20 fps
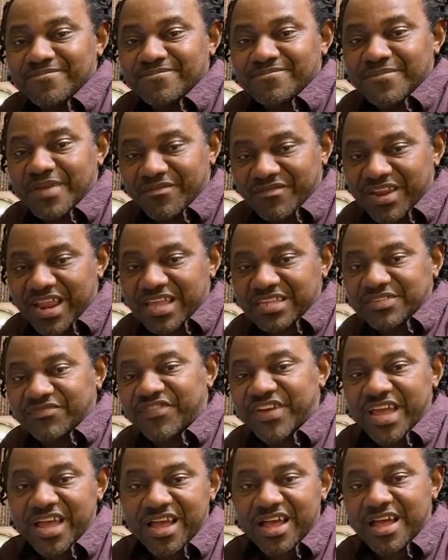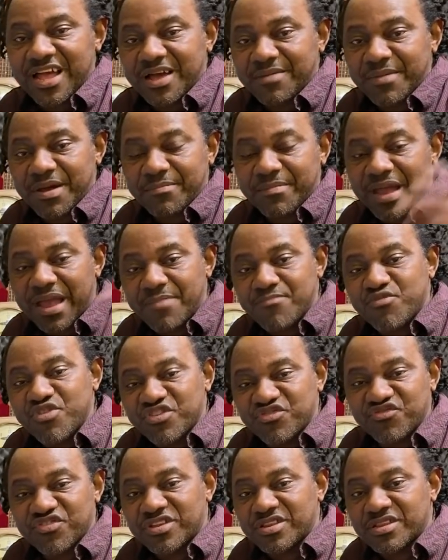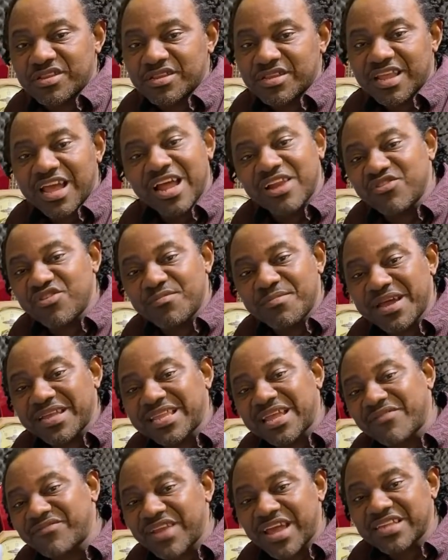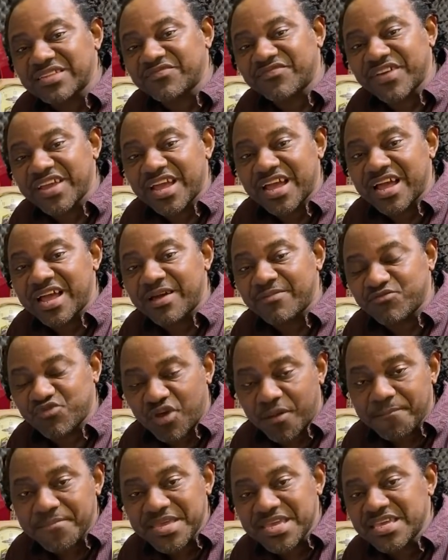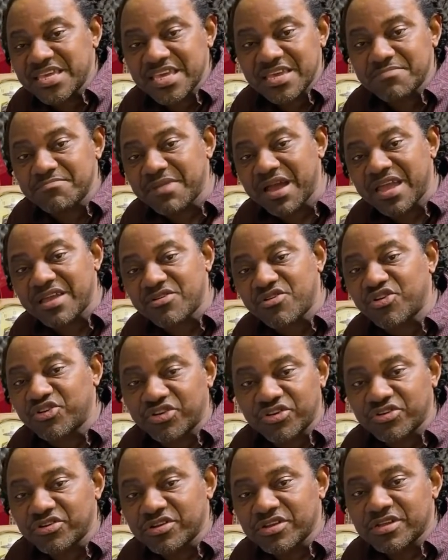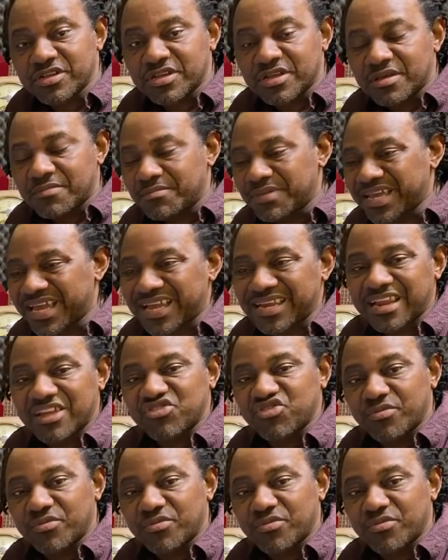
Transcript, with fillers: me have a license firearm and my brethren, although you might have license firearm to me, give my gun. Because I'm not